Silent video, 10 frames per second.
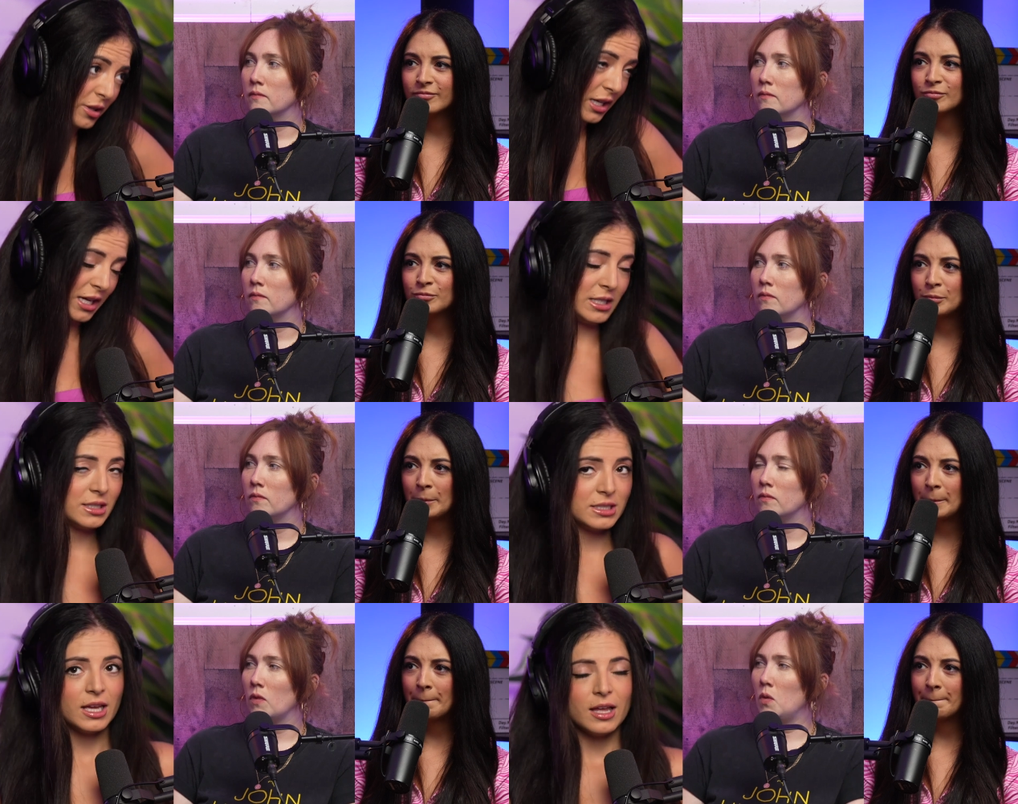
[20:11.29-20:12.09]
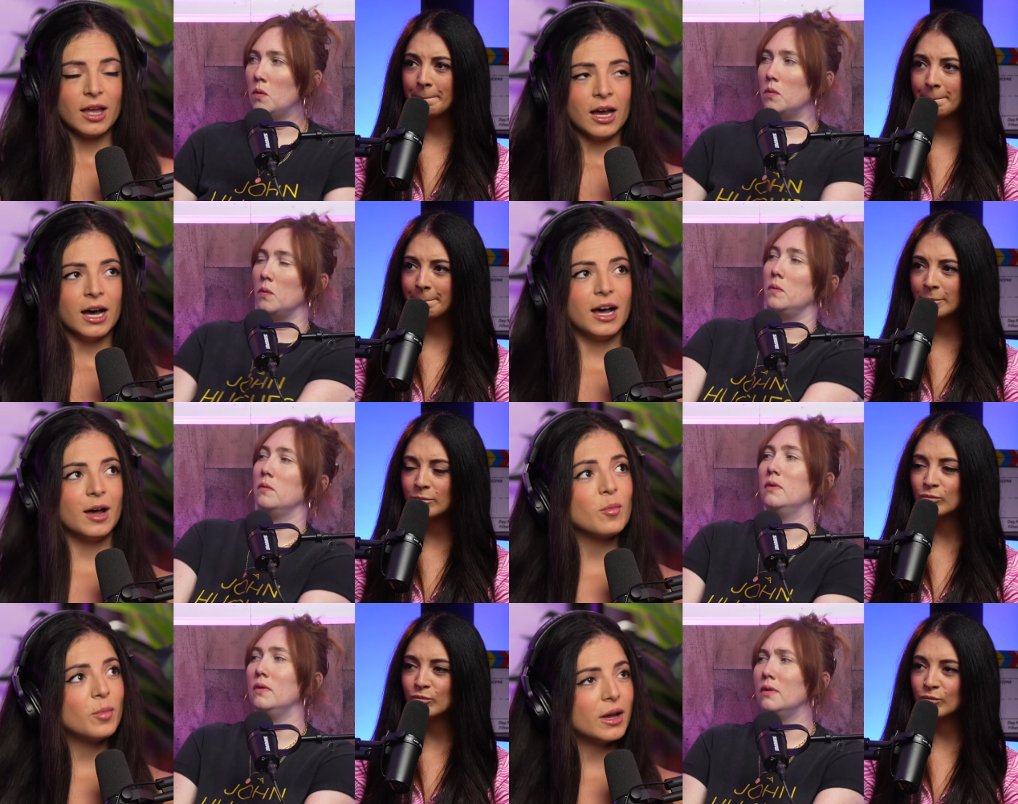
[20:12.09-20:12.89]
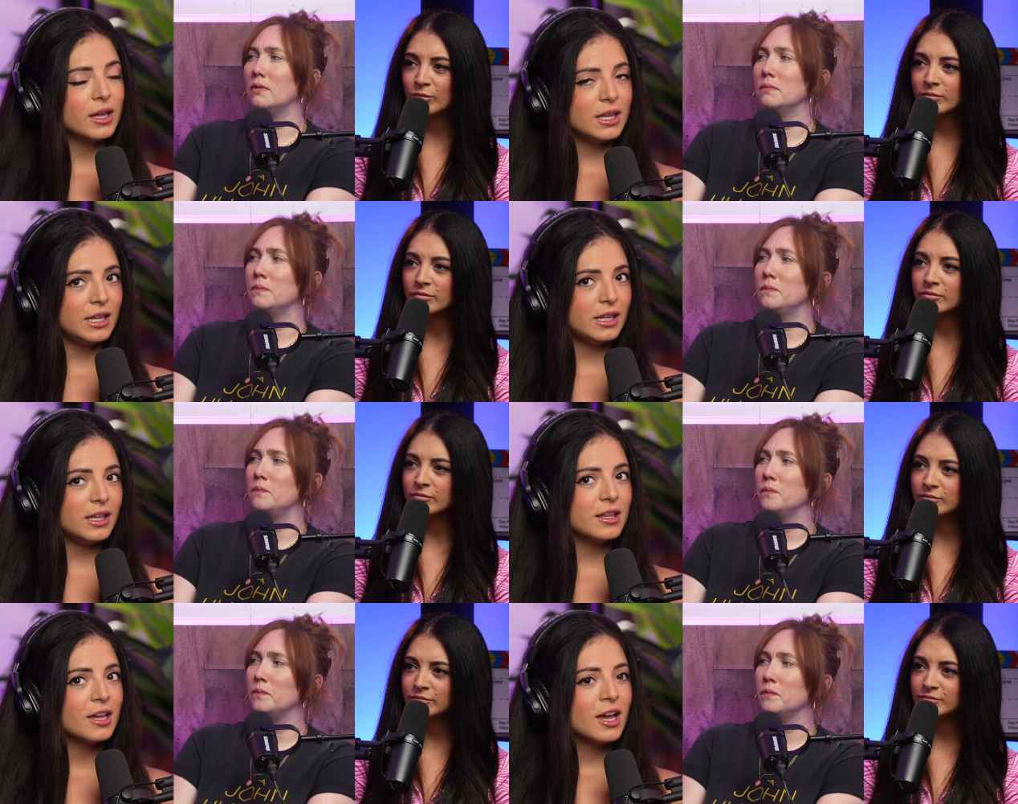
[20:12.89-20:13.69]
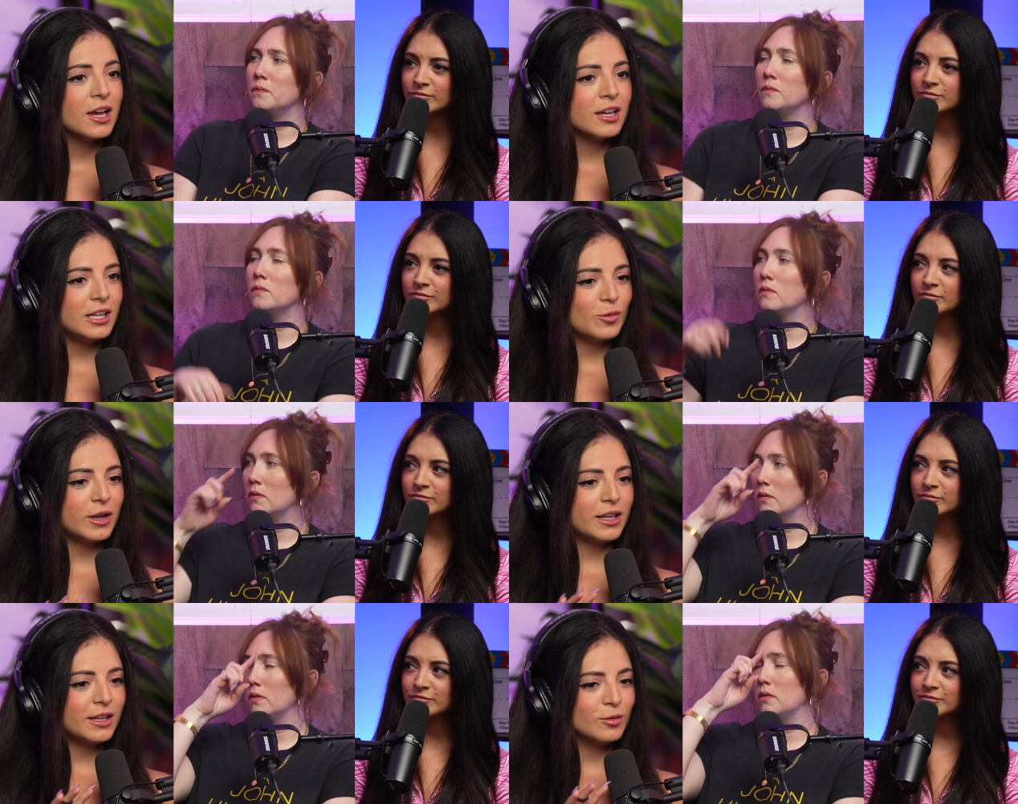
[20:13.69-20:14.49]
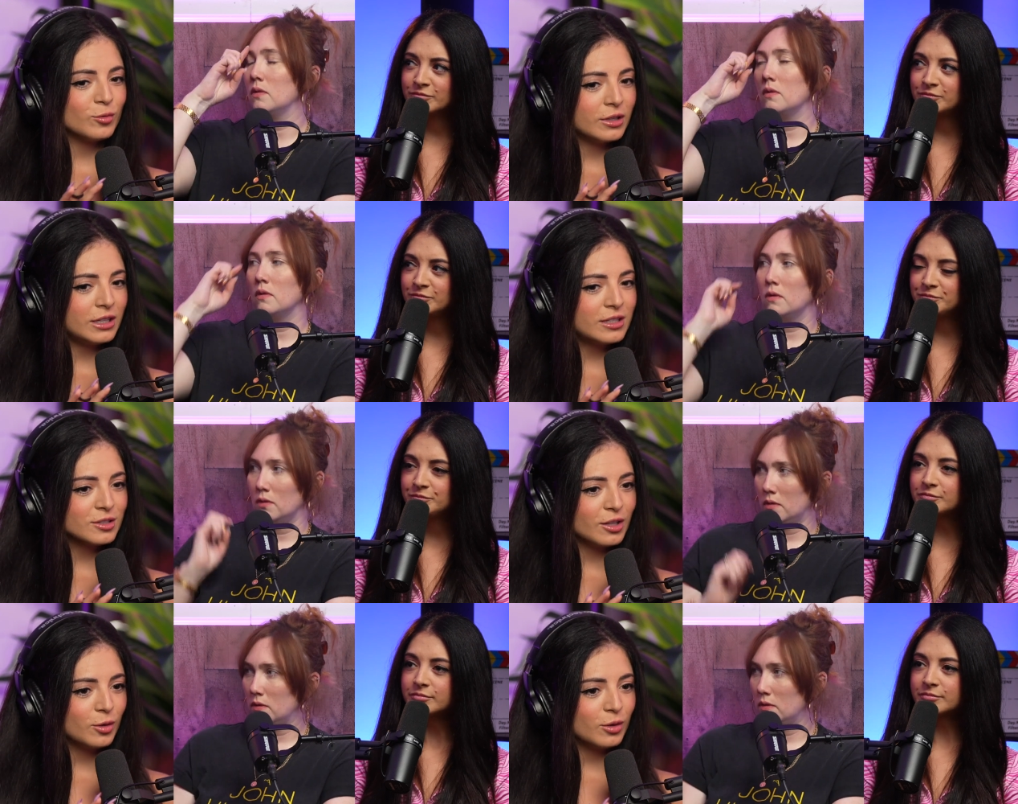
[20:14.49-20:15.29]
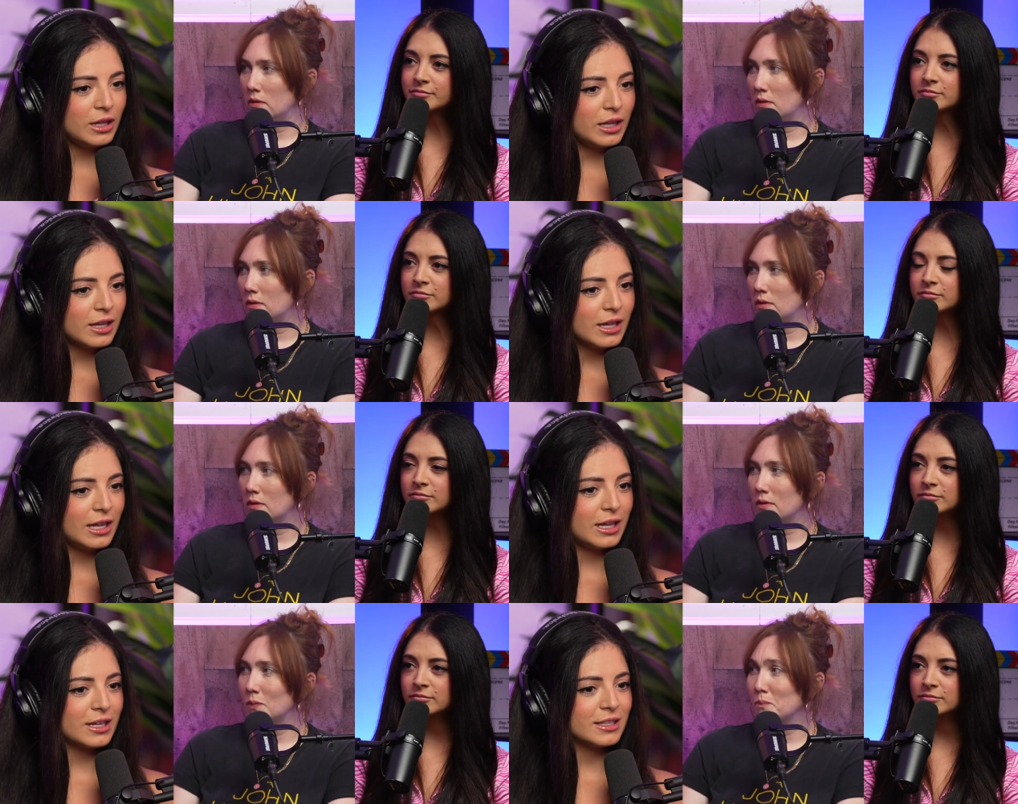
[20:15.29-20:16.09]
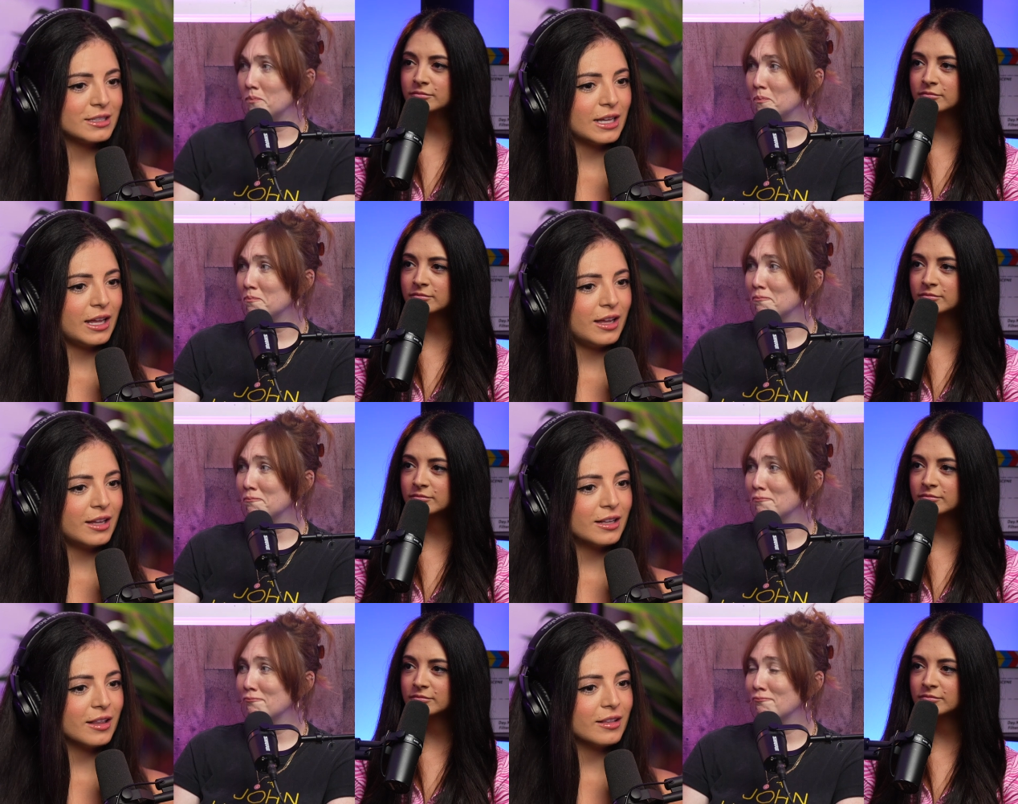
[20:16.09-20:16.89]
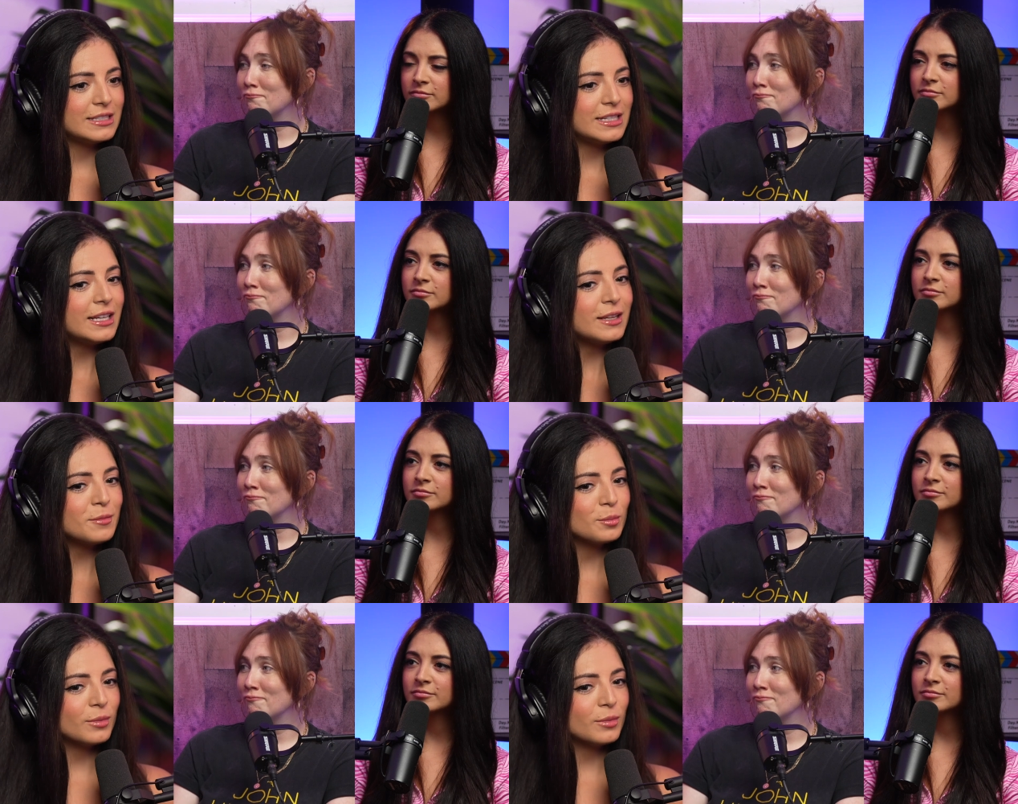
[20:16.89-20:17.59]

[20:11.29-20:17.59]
Speaker 1: really nice. Ooh. Um, but he he went in really slowly, and it didn't.